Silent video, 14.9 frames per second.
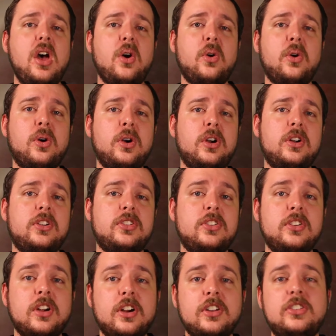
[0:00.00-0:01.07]
or
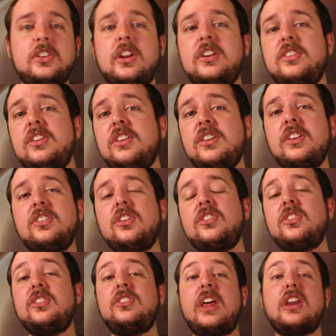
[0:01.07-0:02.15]
Star Citizen. This is
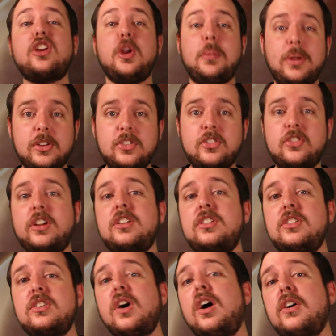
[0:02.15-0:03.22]
instead going to be a strict
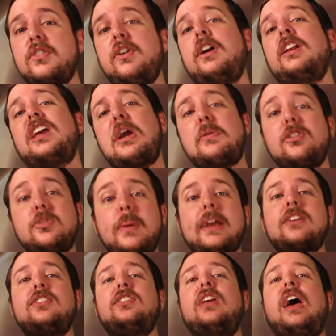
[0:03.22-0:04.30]
dogfighting game, which
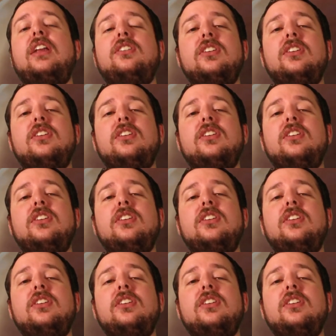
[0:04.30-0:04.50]
makes sense.